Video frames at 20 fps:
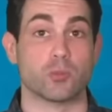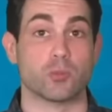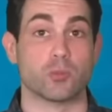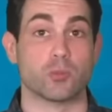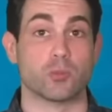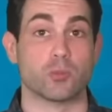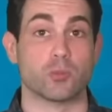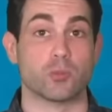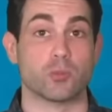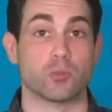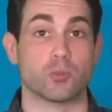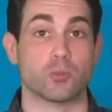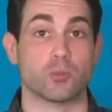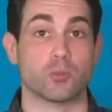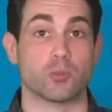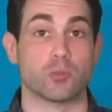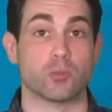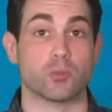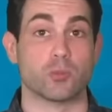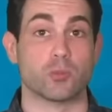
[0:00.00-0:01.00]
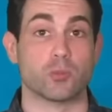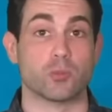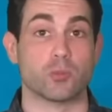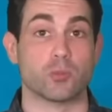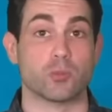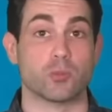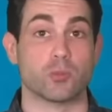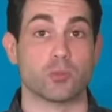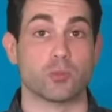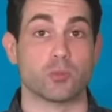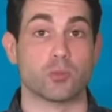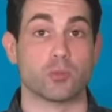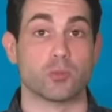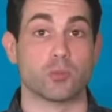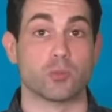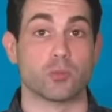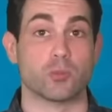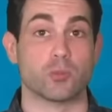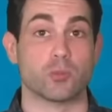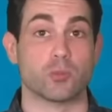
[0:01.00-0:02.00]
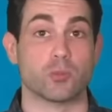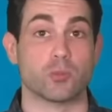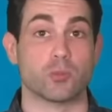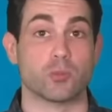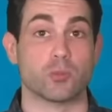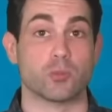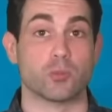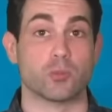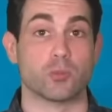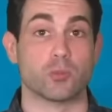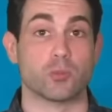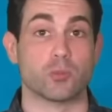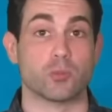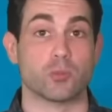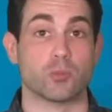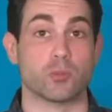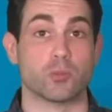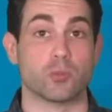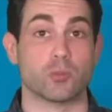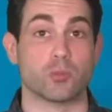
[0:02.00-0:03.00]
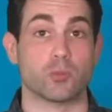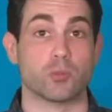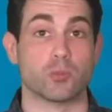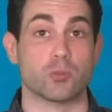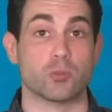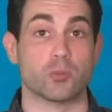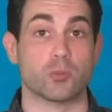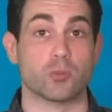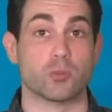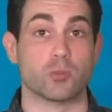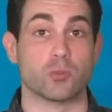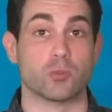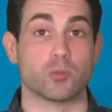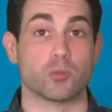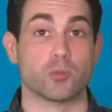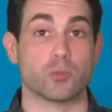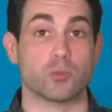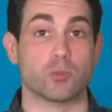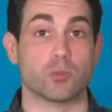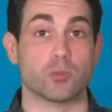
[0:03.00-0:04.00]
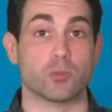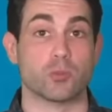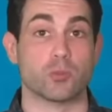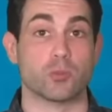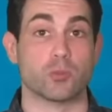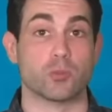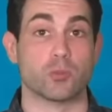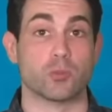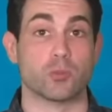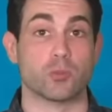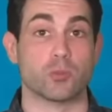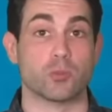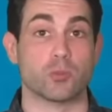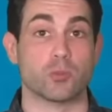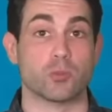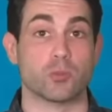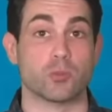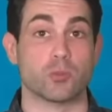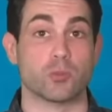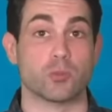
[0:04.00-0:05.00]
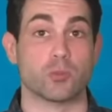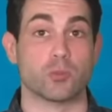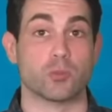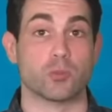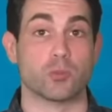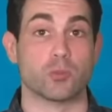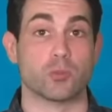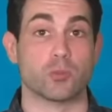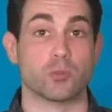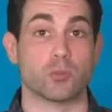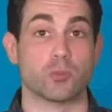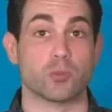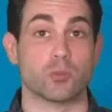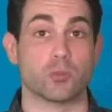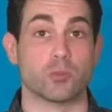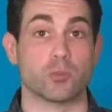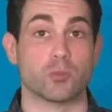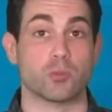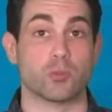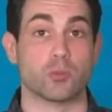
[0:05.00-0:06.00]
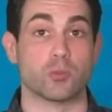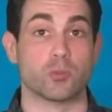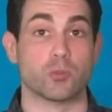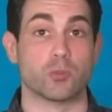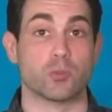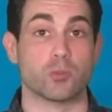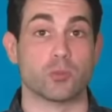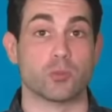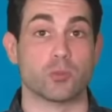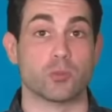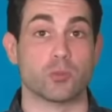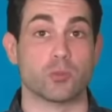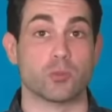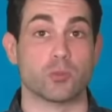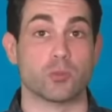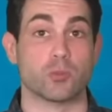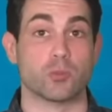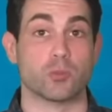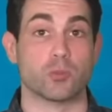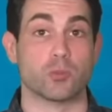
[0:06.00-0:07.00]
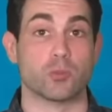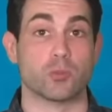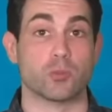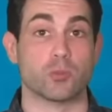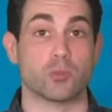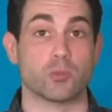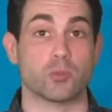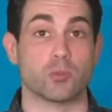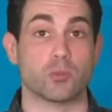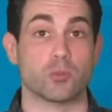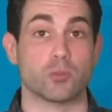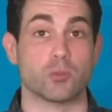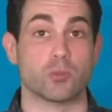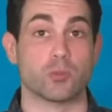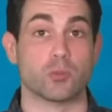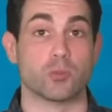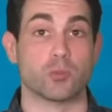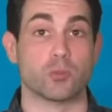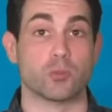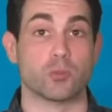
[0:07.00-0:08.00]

[no speech]